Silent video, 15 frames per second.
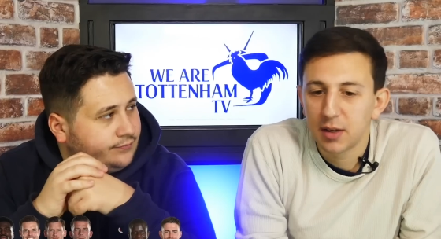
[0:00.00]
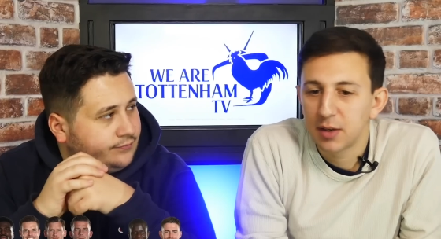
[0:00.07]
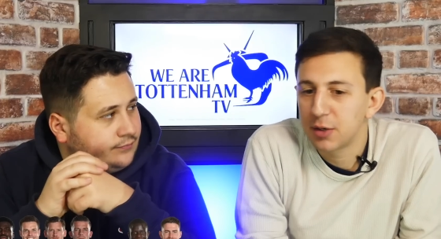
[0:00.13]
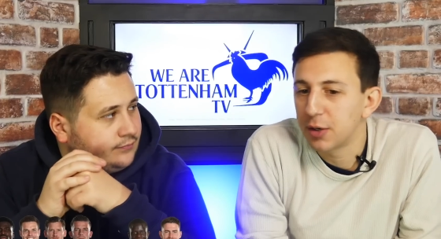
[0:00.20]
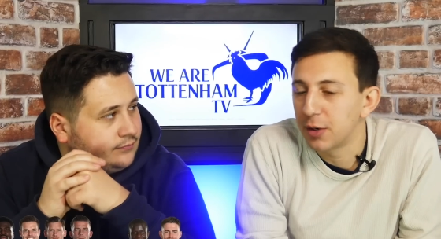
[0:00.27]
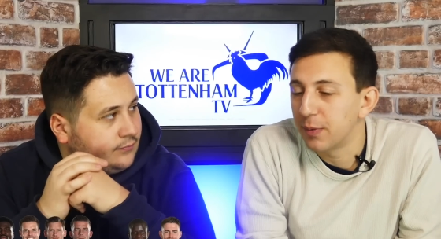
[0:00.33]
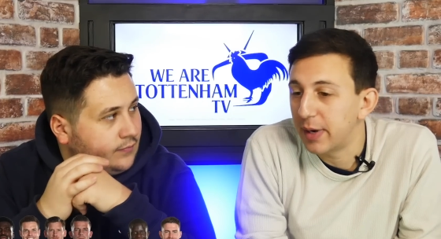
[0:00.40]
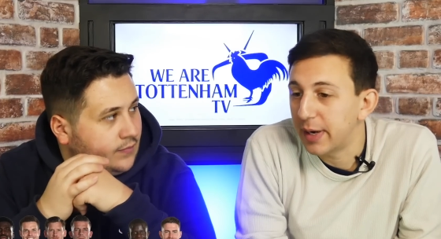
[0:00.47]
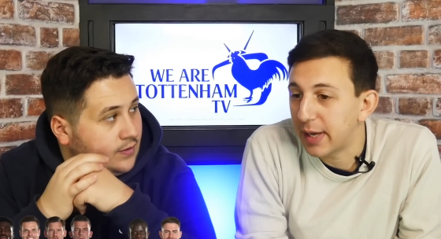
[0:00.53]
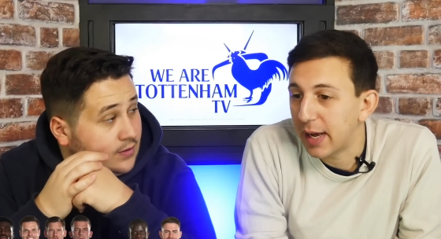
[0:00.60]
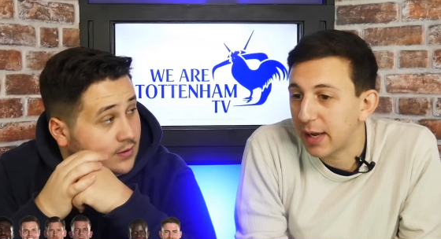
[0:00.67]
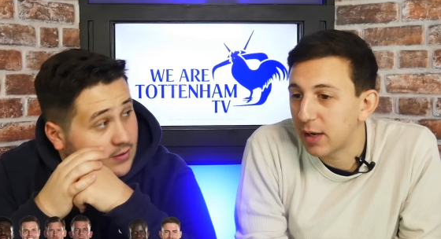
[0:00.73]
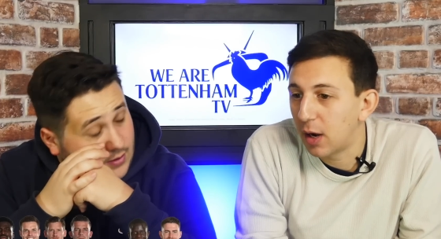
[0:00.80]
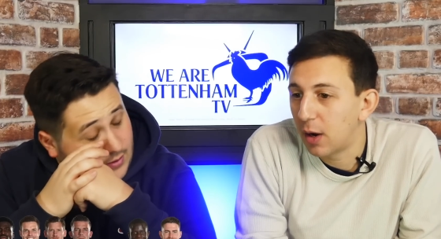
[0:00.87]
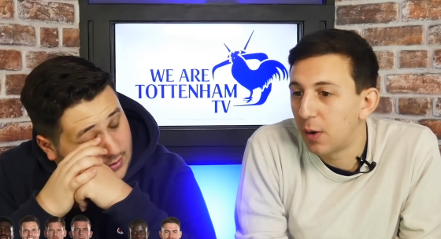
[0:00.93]
Speaker 1: couldn't really get a
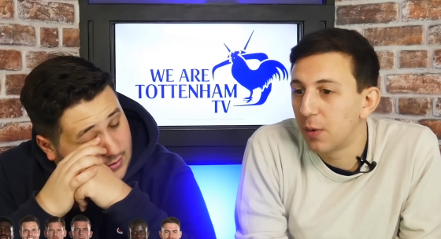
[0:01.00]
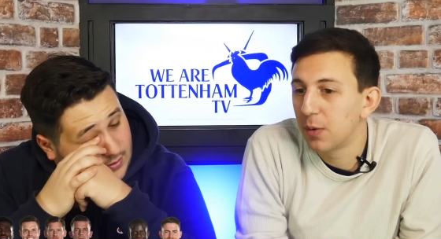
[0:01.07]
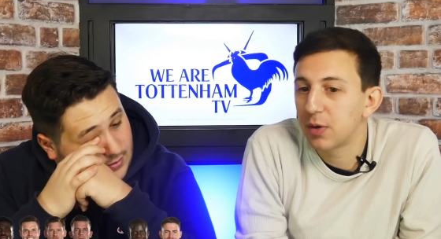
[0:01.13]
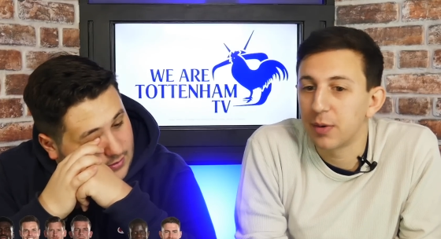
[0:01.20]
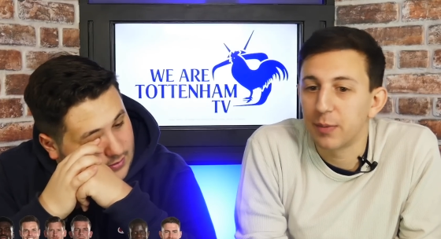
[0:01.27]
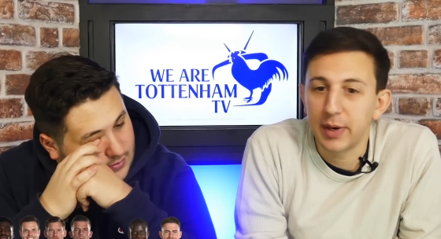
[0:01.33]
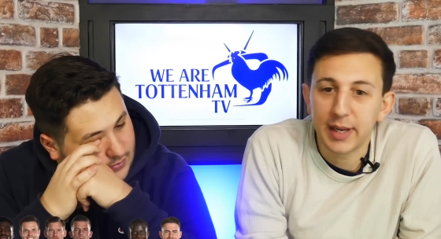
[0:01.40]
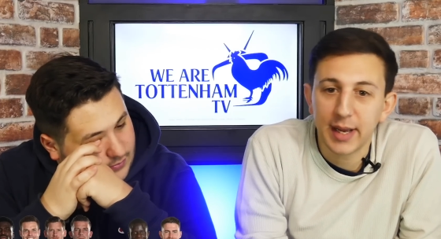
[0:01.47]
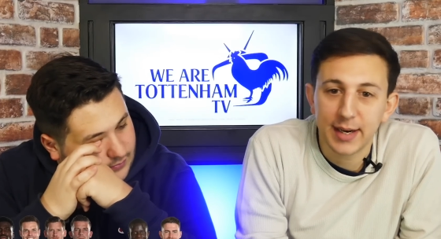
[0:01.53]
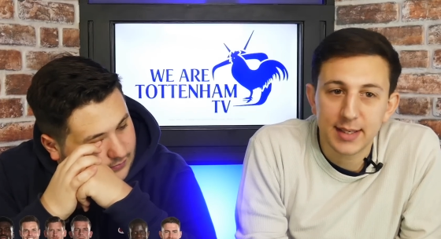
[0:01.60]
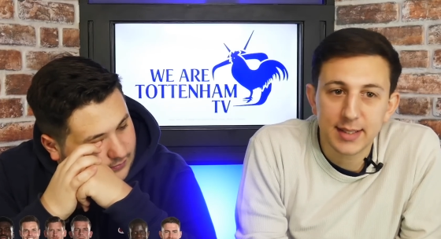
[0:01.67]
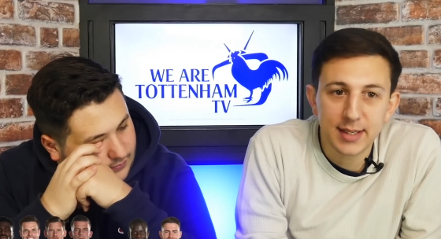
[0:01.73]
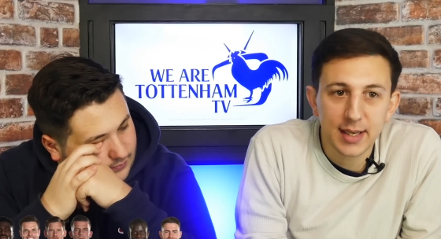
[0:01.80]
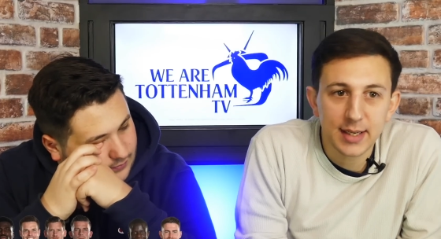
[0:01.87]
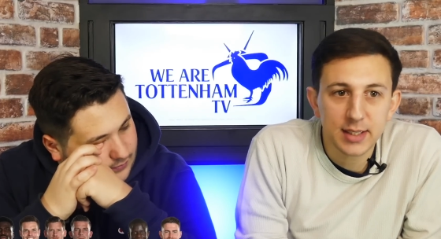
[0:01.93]
goal, couldn't really get an
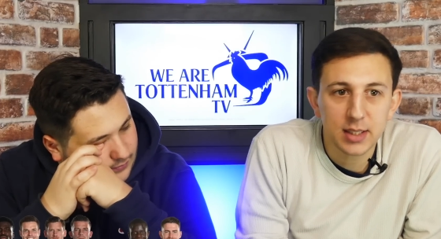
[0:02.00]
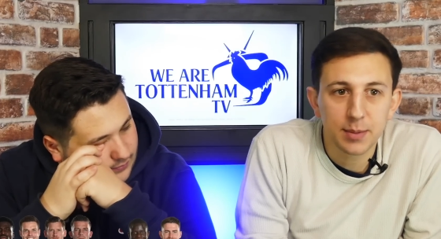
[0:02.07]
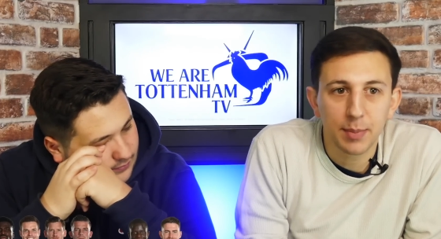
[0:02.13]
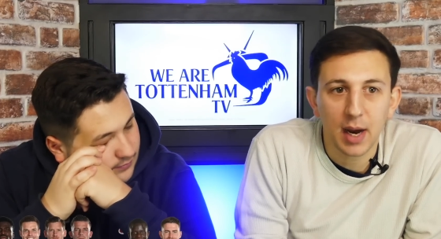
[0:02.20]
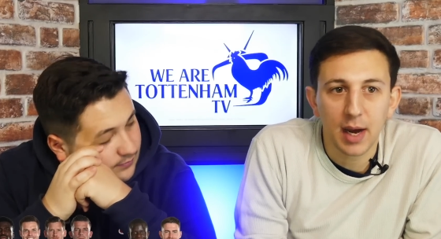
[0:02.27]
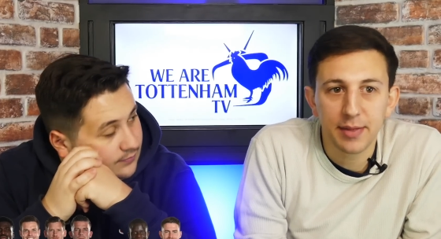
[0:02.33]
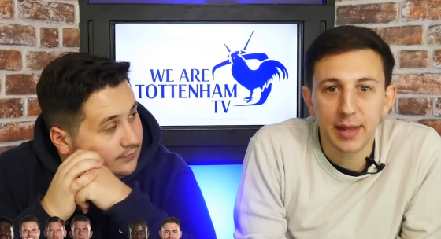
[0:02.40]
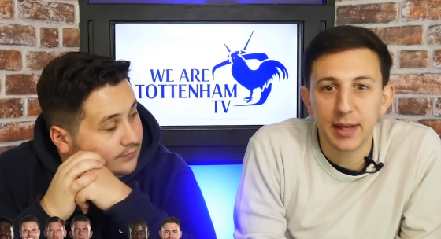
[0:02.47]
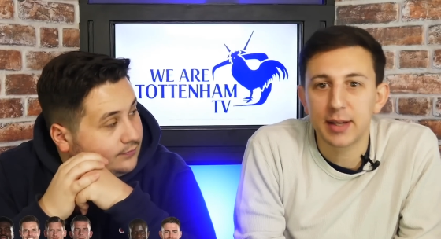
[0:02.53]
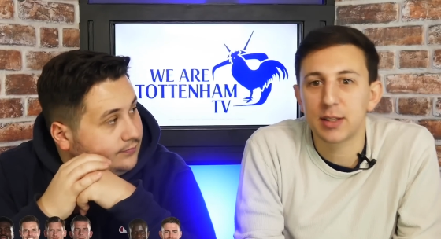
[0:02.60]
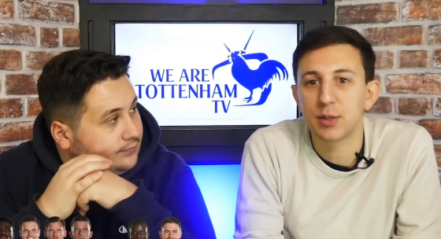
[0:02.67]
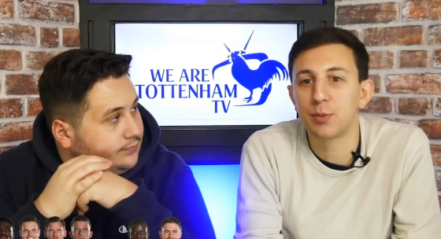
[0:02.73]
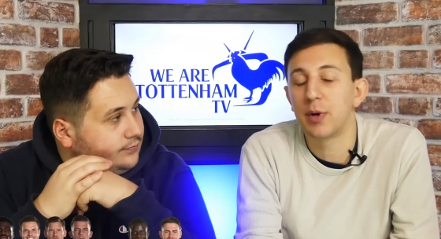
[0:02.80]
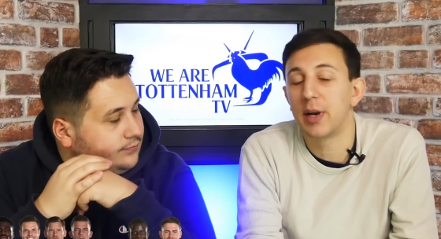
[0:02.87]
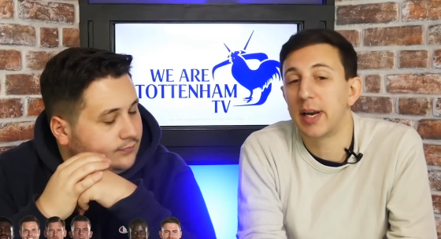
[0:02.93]
assist, but I think it's
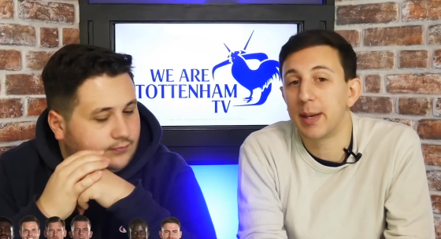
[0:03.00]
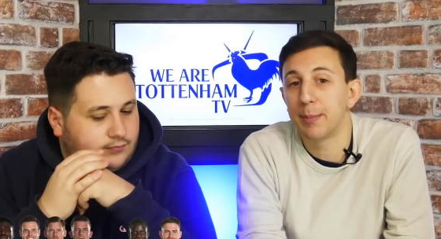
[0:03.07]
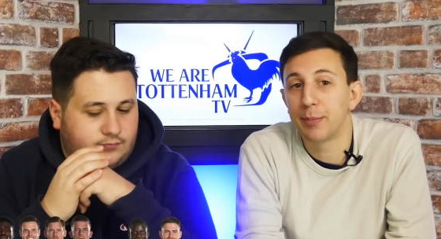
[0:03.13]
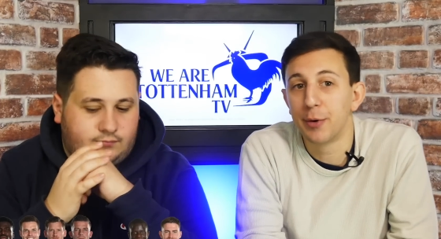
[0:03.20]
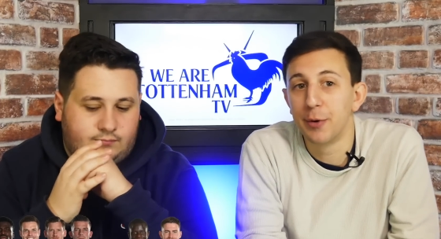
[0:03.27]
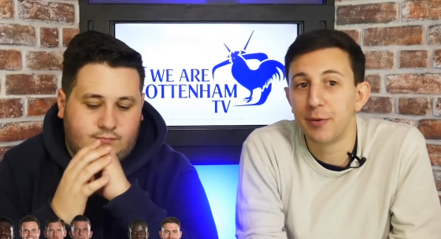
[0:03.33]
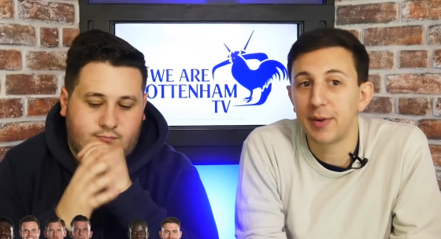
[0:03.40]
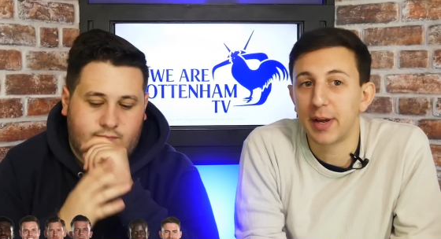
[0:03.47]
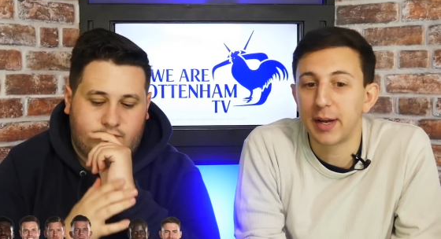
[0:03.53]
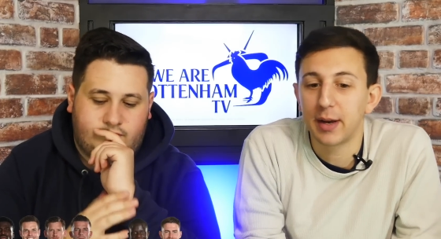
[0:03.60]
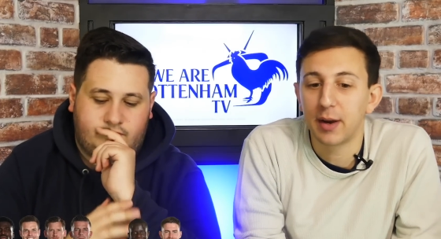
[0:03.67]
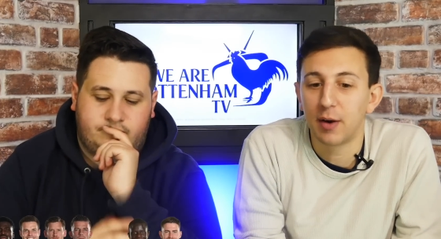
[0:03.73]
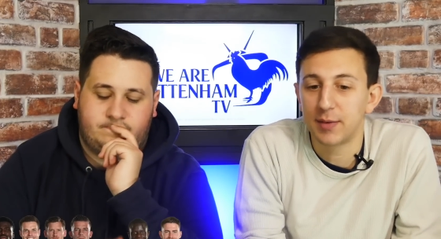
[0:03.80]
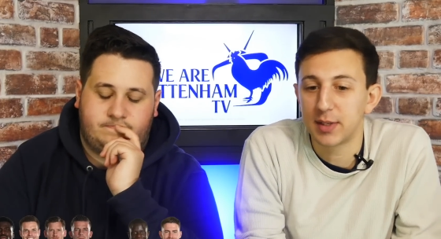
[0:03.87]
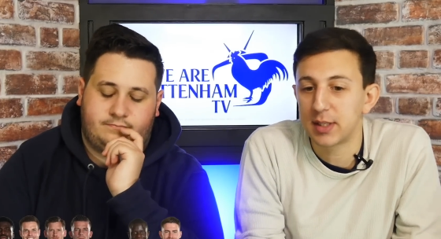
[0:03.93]
really improving. Mm.
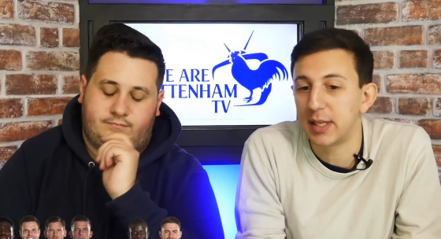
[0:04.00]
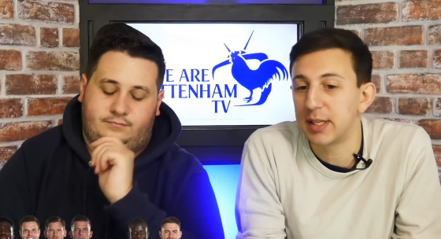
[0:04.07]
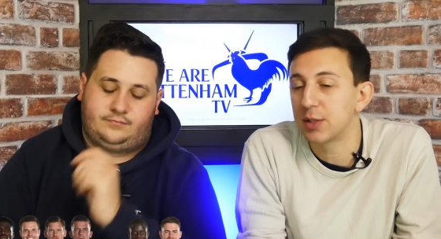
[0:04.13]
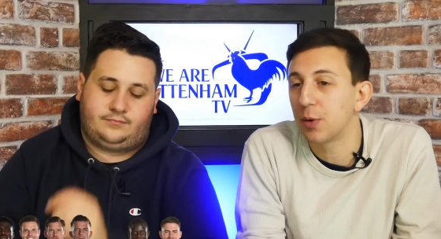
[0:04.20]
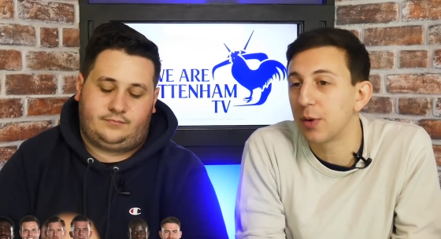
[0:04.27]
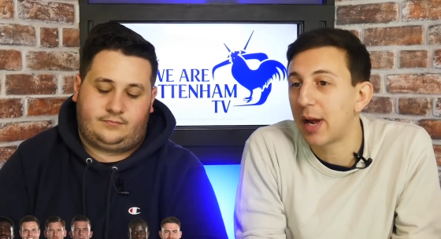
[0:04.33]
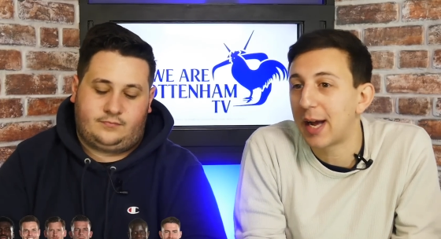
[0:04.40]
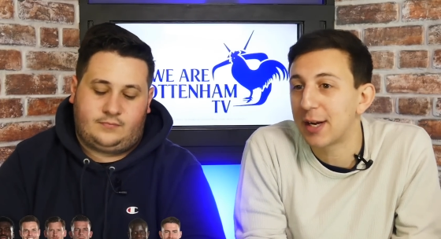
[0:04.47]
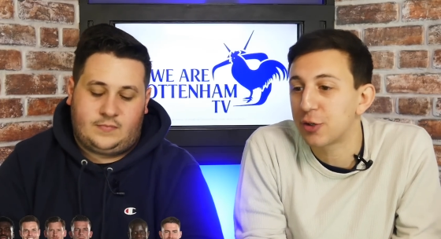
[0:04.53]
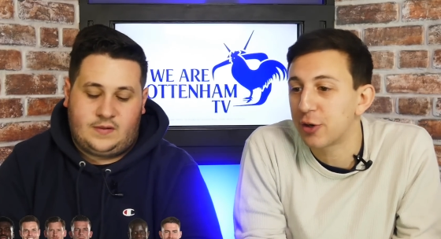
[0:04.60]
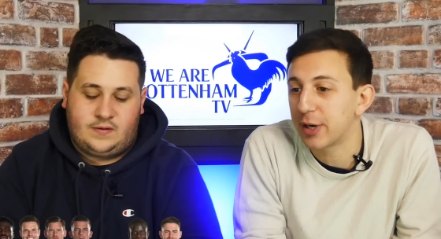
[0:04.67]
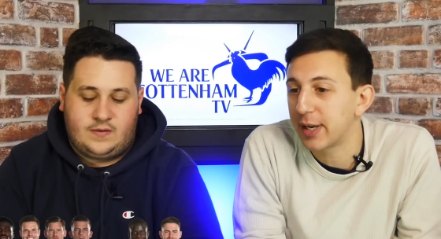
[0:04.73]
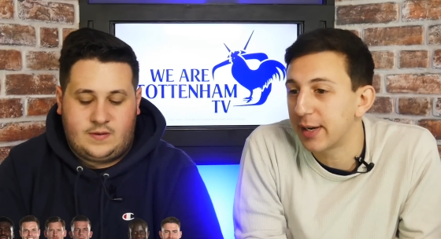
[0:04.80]
Obviously, mm. he scored a hat trick